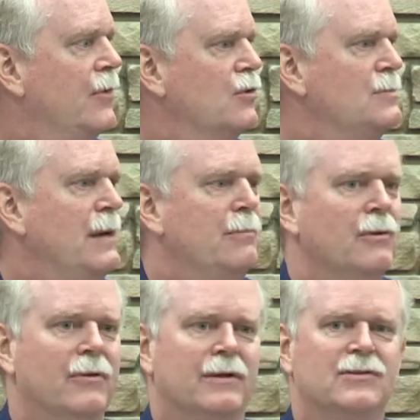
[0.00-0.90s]
those
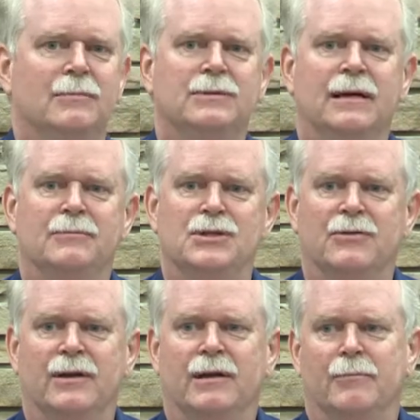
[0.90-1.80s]
people that sometimes you
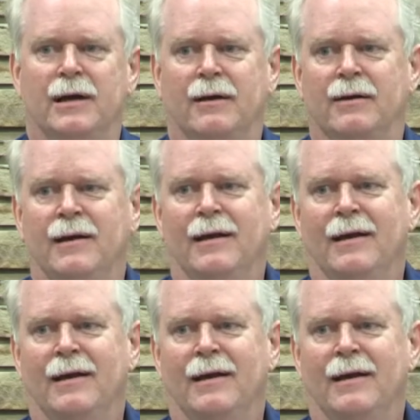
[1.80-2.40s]
think about